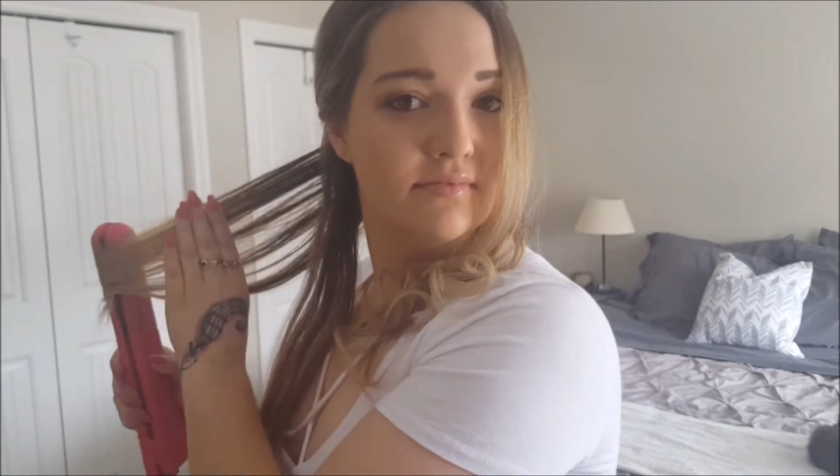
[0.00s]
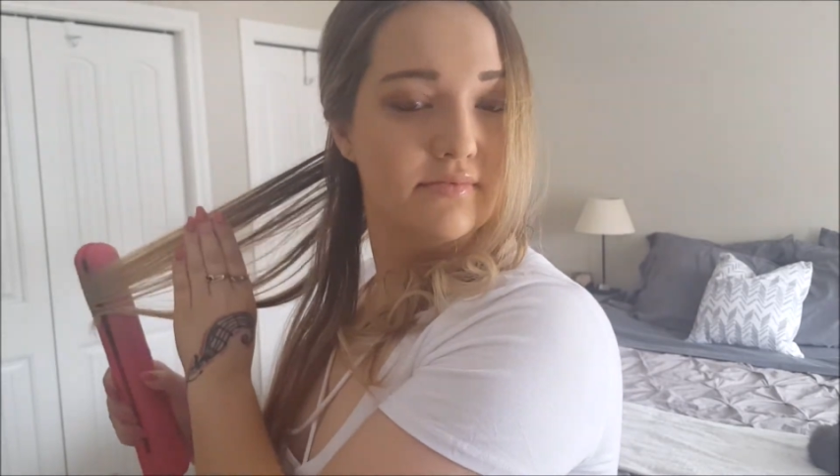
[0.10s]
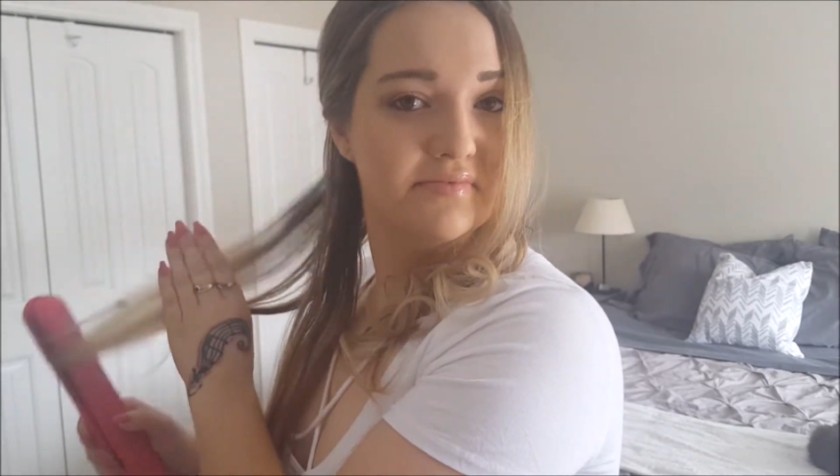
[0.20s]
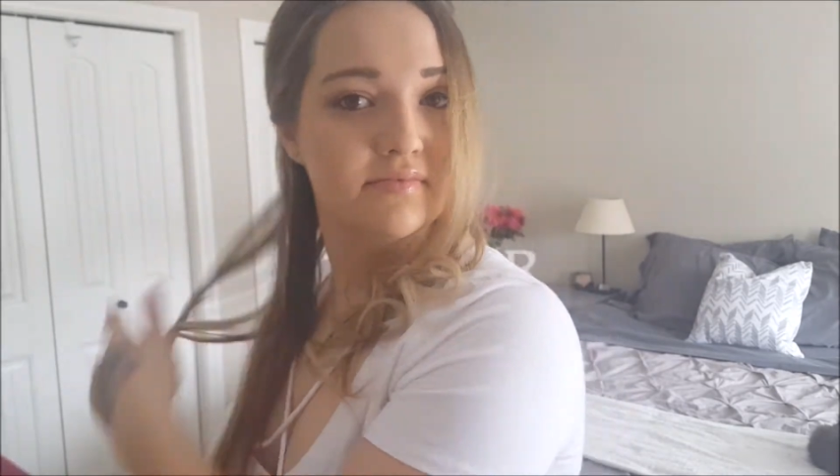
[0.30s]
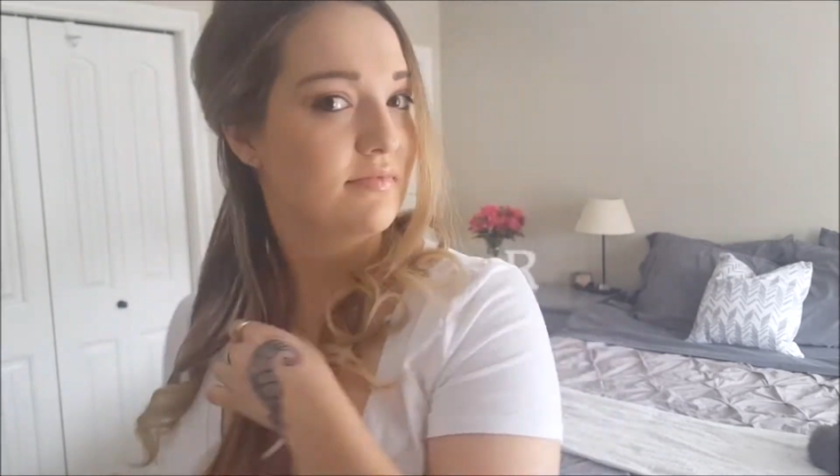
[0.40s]

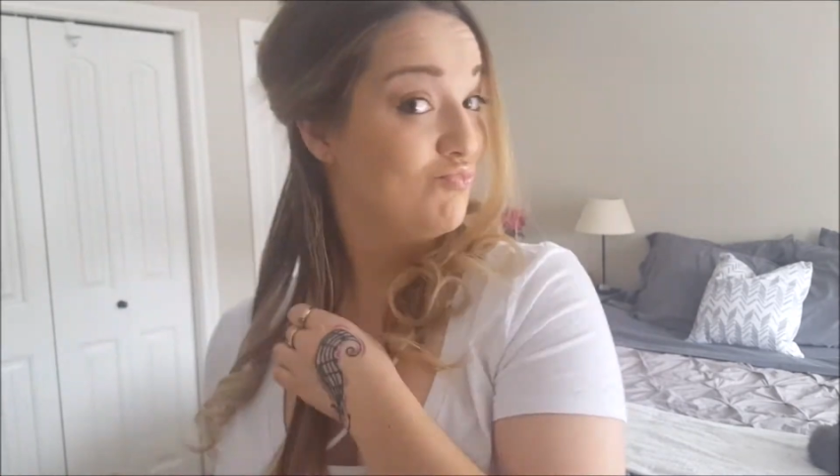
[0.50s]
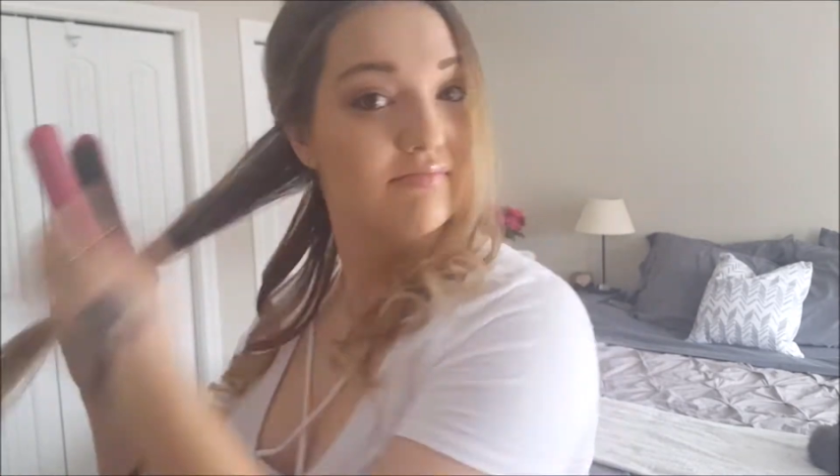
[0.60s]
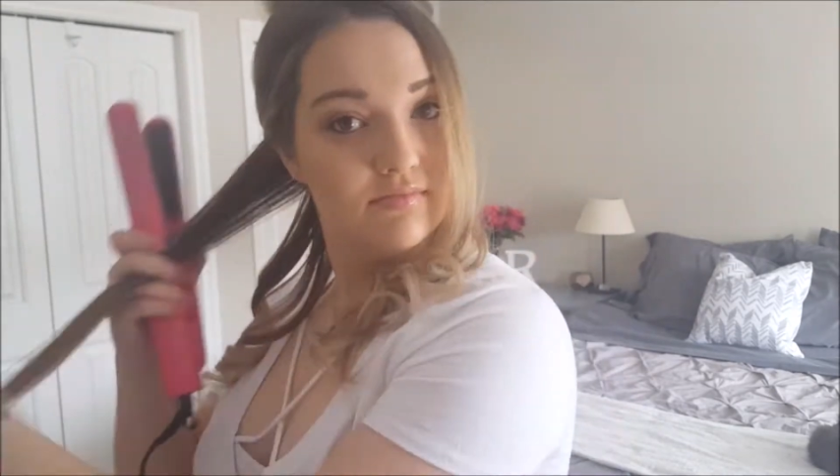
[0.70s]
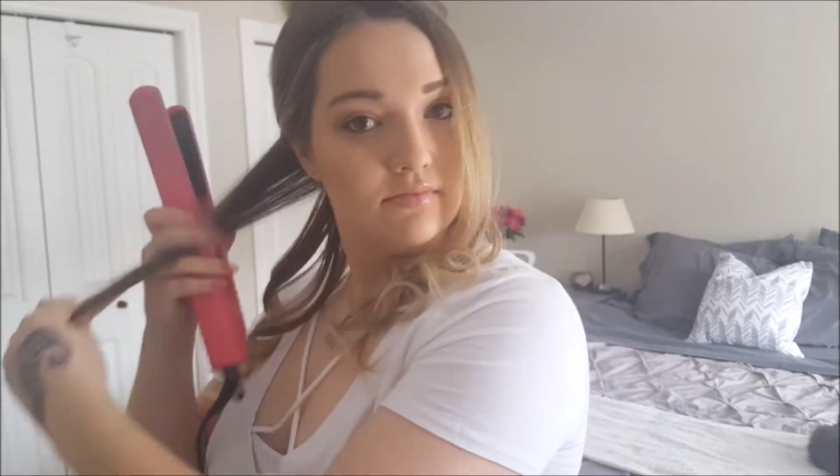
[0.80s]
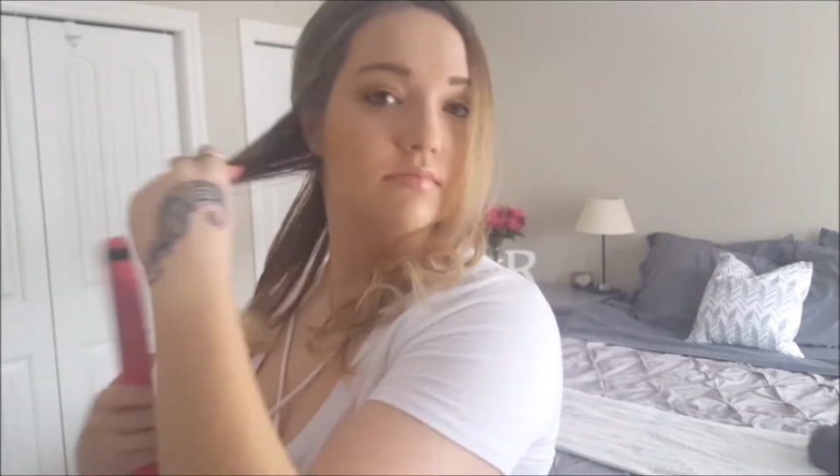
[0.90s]
so that it
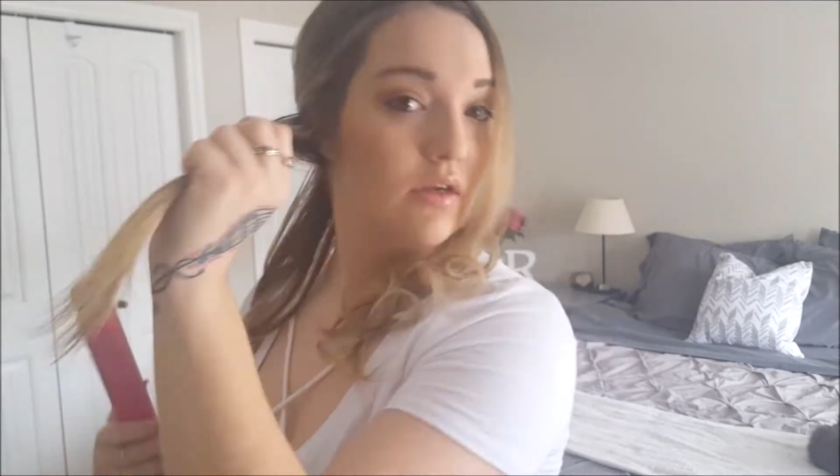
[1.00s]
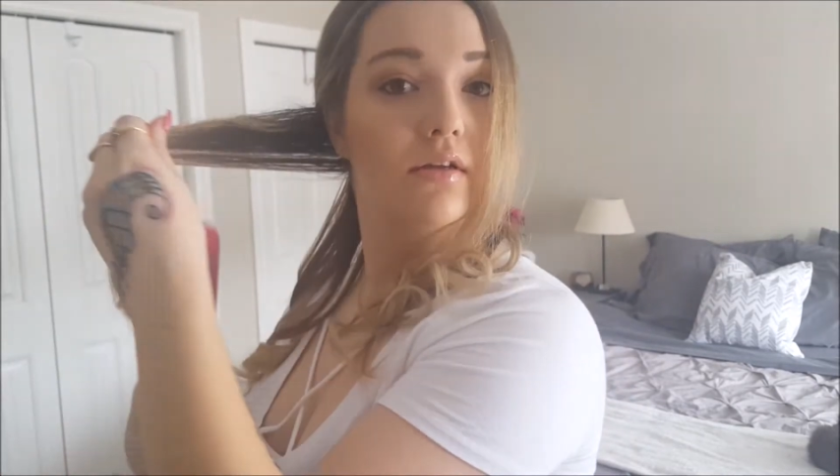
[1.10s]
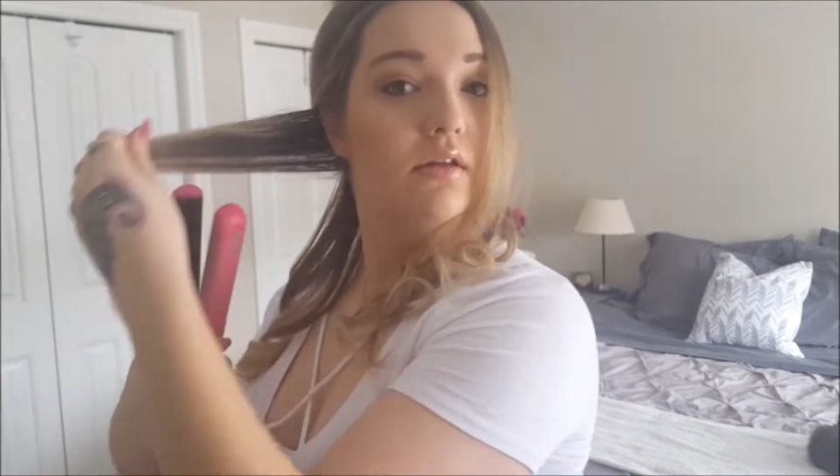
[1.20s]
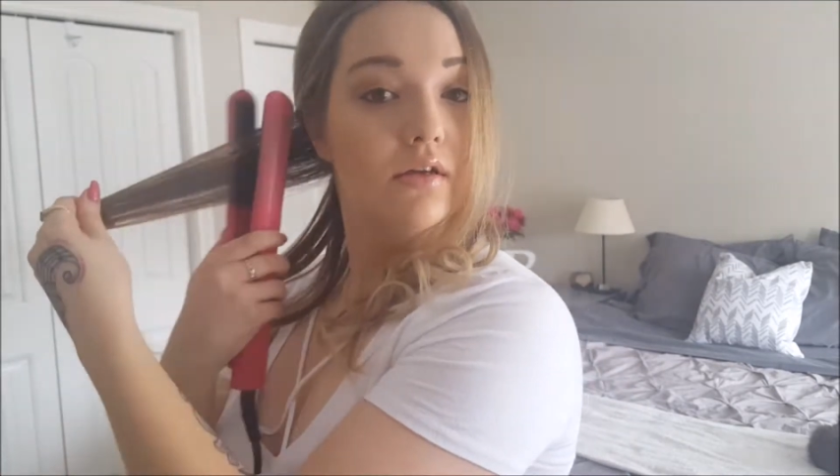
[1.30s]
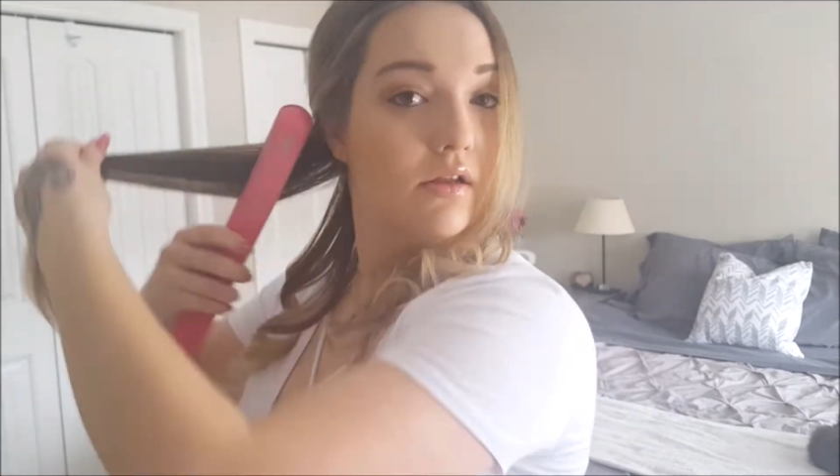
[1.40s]
creates the
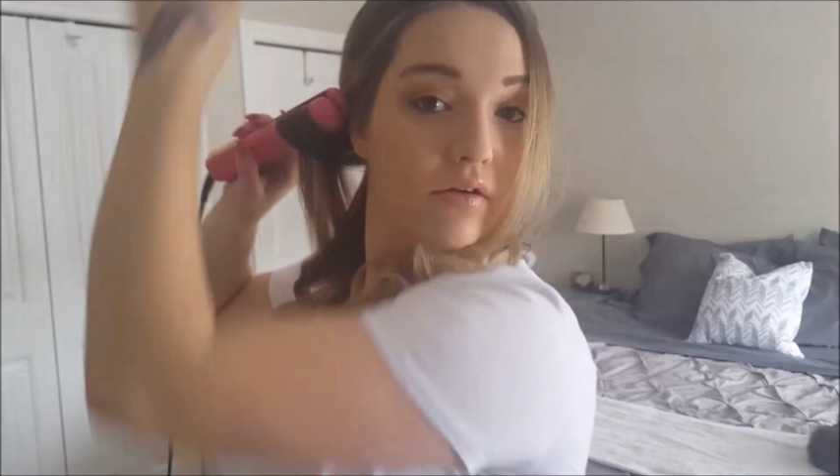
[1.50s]
same